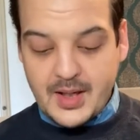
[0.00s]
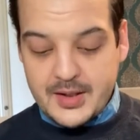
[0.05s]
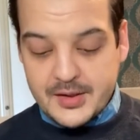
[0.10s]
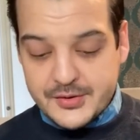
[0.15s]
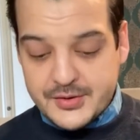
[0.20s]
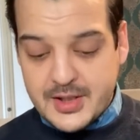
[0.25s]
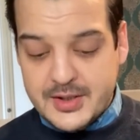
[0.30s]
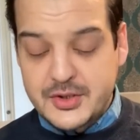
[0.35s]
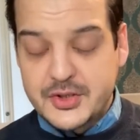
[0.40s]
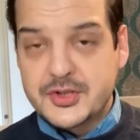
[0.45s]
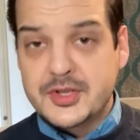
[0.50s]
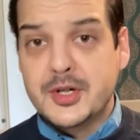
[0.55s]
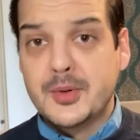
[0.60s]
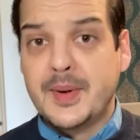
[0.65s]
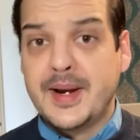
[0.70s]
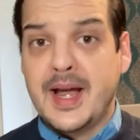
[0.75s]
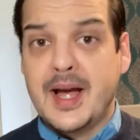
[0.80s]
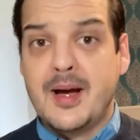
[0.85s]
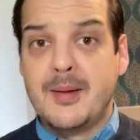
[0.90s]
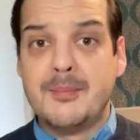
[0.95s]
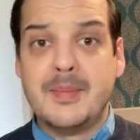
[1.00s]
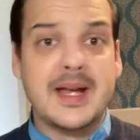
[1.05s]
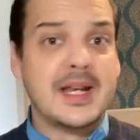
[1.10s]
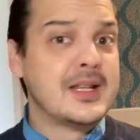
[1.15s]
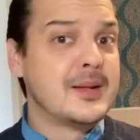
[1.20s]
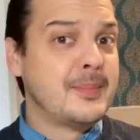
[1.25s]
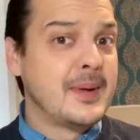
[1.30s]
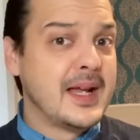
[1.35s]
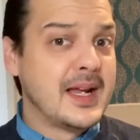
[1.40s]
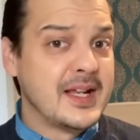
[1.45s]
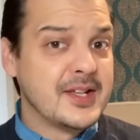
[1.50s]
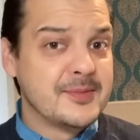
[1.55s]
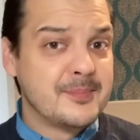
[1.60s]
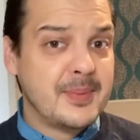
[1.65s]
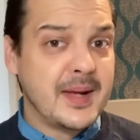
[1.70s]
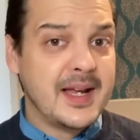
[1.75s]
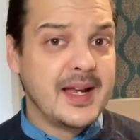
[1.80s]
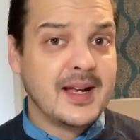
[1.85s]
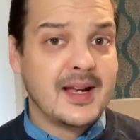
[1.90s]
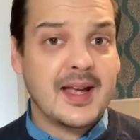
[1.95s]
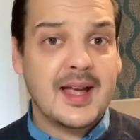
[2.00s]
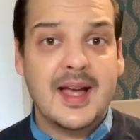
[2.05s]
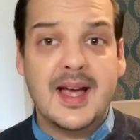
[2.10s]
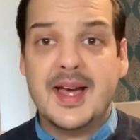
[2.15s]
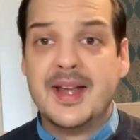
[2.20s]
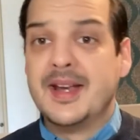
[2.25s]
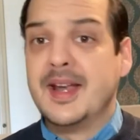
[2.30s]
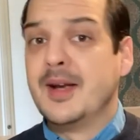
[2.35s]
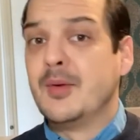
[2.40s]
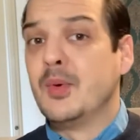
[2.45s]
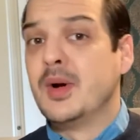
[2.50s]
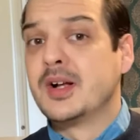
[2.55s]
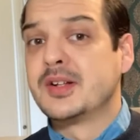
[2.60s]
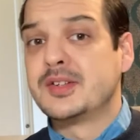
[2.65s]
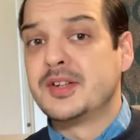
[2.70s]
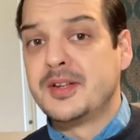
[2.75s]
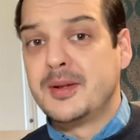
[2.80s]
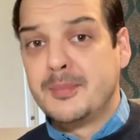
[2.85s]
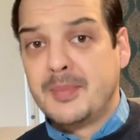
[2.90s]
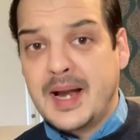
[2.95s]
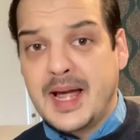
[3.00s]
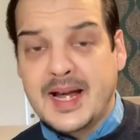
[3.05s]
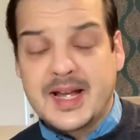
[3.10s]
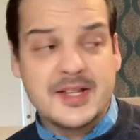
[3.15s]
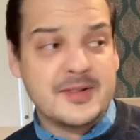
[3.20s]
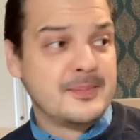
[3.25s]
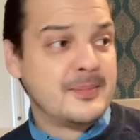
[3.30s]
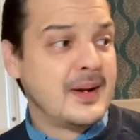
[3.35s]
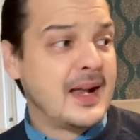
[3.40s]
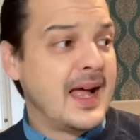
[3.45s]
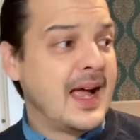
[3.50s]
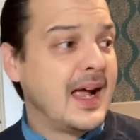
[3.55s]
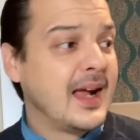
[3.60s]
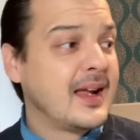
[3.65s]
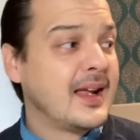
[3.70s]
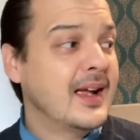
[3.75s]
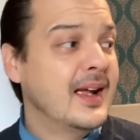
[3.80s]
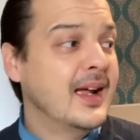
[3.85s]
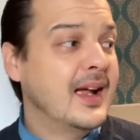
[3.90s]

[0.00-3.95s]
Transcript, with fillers: So Stuart went out and made the pinkest pink, and then worked on the blackest black.